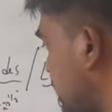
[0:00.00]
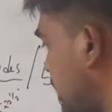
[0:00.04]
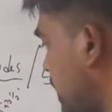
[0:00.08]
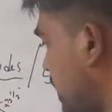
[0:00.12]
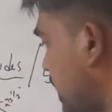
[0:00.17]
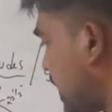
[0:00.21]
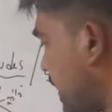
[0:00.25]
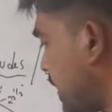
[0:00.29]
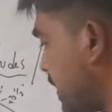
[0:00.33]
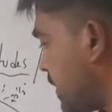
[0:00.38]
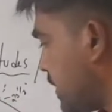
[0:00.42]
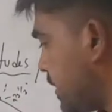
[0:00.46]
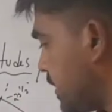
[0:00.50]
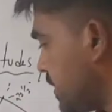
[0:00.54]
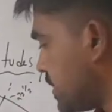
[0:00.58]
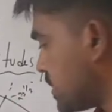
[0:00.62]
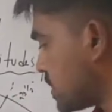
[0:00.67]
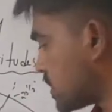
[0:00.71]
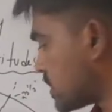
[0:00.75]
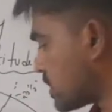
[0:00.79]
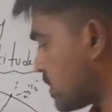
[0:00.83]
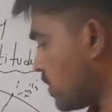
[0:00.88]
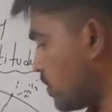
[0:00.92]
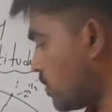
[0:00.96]
line
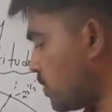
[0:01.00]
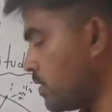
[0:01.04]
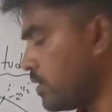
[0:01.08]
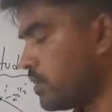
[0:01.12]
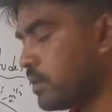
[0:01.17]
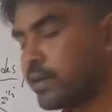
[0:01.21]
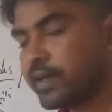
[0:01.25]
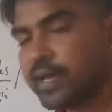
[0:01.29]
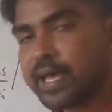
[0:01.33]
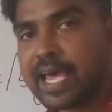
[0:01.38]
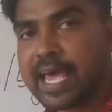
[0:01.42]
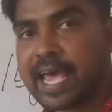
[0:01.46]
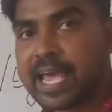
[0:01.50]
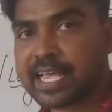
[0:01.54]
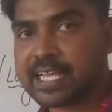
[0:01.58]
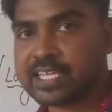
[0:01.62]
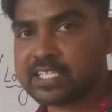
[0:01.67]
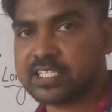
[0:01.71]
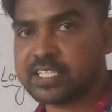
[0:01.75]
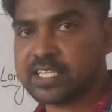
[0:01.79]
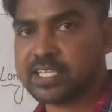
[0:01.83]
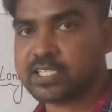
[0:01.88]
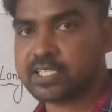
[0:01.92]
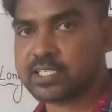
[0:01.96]
is called
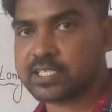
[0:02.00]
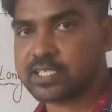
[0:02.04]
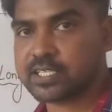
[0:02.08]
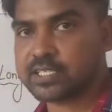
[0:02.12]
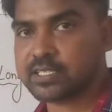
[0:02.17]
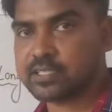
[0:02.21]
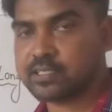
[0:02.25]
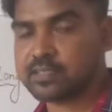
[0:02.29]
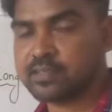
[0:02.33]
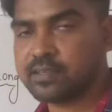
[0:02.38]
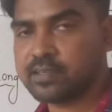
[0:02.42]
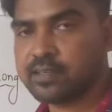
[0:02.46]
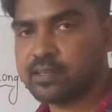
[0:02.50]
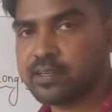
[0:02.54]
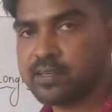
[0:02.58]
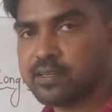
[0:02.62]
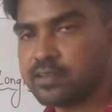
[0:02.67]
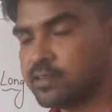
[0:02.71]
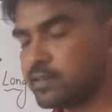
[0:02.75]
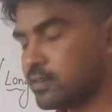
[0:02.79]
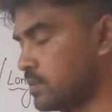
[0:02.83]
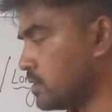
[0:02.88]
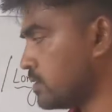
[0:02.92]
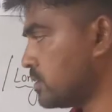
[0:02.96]
axis.
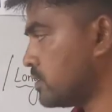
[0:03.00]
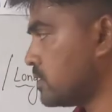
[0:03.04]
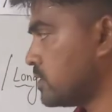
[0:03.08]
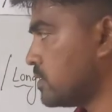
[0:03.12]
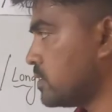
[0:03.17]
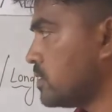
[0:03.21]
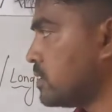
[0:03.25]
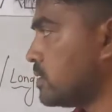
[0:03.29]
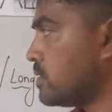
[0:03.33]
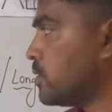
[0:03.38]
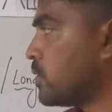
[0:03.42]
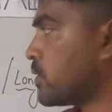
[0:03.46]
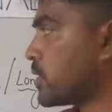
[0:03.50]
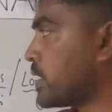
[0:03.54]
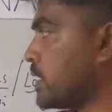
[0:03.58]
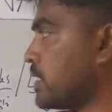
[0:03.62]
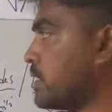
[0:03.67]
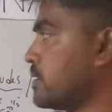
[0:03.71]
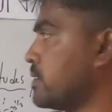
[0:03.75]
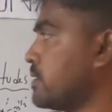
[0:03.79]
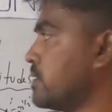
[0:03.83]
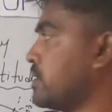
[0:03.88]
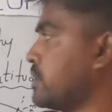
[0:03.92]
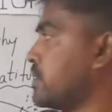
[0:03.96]

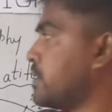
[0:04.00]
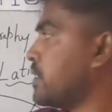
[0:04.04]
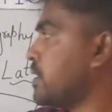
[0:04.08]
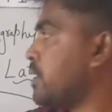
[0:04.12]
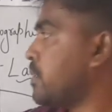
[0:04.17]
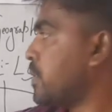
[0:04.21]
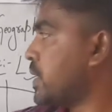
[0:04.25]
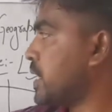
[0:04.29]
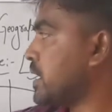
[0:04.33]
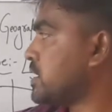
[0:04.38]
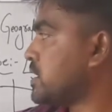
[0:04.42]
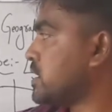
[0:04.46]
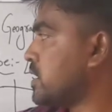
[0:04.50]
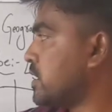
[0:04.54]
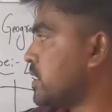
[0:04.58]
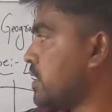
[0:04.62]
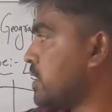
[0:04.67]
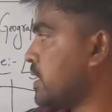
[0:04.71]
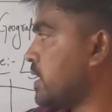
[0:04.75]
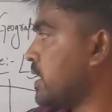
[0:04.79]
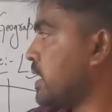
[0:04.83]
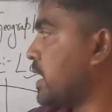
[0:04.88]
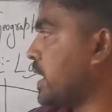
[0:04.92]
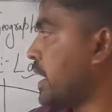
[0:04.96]
Okay,
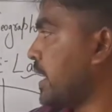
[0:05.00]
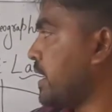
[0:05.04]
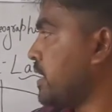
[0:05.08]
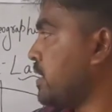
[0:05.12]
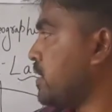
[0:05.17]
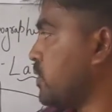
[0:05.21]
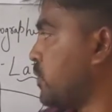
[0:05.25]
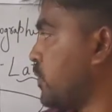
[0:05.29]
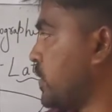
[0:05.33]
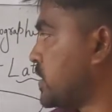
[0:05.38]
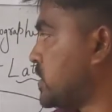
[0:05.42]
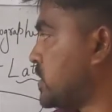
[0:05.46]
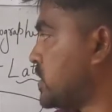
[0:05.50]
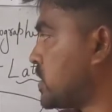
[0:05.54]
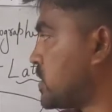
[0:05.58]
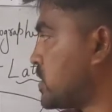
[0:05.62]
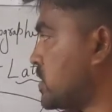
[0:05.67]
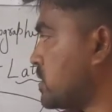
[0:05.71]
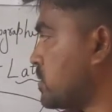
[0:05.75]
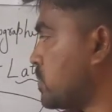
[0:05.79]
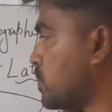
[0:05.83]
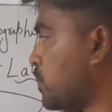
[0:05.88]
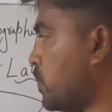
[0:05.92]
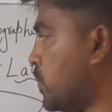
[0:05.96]
imaginary line which
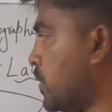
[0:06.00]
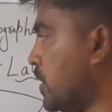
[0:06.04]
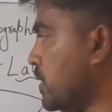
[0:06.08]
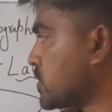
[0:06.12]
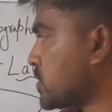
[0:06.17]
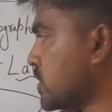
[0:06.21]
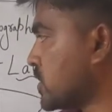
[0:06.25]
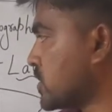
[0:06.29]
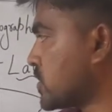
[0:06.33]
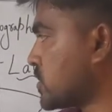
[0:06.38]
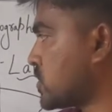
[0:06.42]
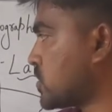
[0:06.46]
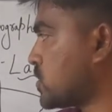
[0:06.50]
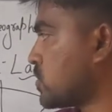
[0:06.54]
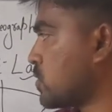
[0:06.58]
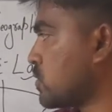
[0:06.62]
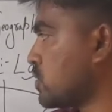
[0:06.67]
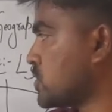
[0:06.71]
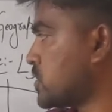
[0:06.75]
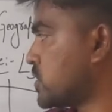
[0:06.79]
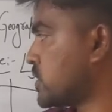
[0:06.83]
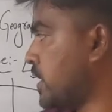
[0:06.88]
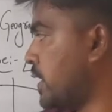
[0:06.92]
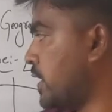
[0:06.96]
passes
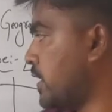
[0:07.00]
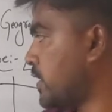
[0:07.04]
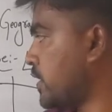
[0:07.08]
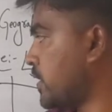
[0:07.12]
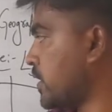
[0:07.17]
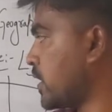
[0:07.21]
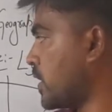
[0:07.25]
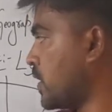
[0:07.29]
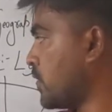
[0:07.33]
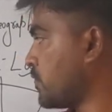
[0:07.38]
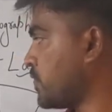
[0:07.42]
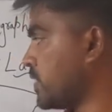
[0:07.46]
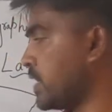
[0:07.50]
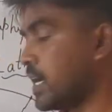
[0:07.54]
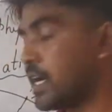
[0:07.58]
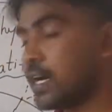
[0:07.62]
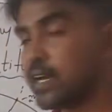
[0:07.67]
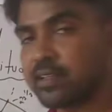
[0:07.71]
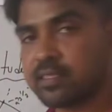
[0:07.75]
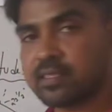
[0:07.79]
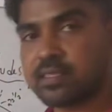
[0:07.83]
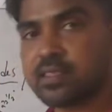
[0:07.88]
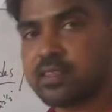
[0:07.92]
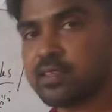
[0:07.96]
through center of the
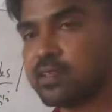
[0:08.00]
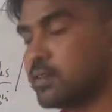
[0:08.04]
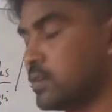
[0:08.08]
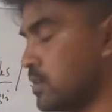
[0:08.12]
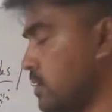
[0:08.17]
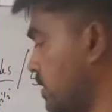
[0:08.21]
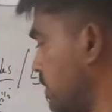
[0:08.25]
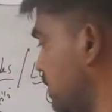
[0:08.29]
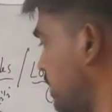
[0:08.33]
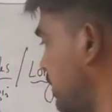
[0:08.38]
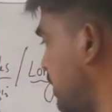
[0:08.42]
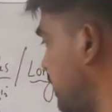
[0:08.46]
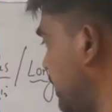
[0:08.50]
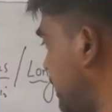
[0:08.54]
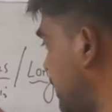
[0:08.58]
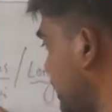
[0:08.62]
earth. It